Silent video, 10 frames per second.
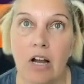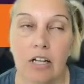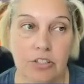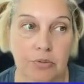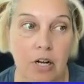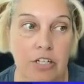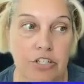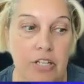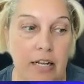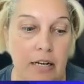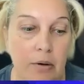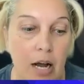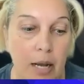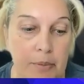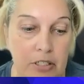entourage that
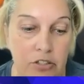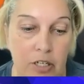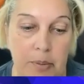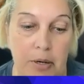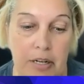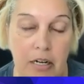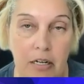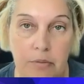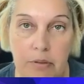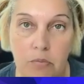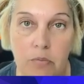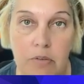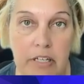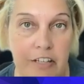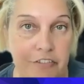I'm going to talk about,
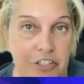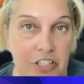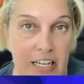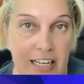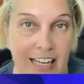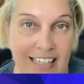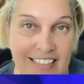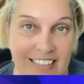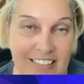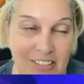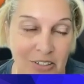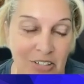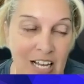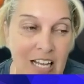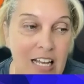Iphigenia and Callisto.
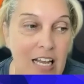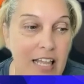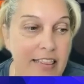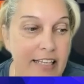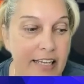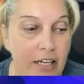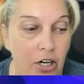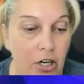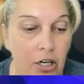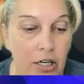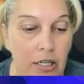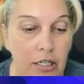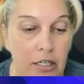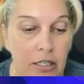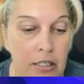And they
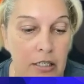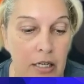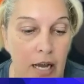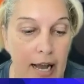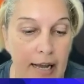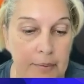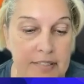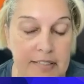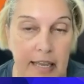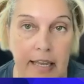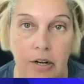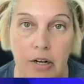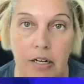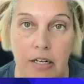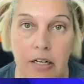are, I would say,
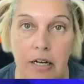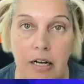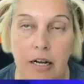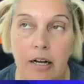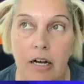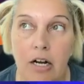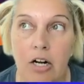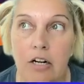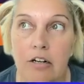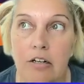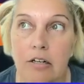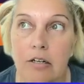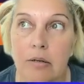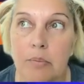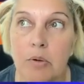her
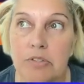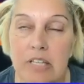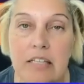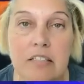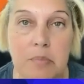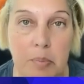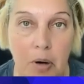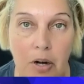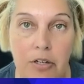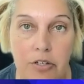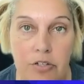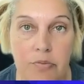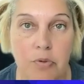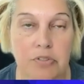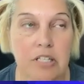most intimate
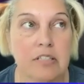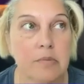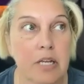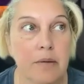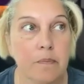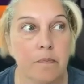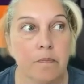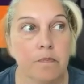partners, most intimate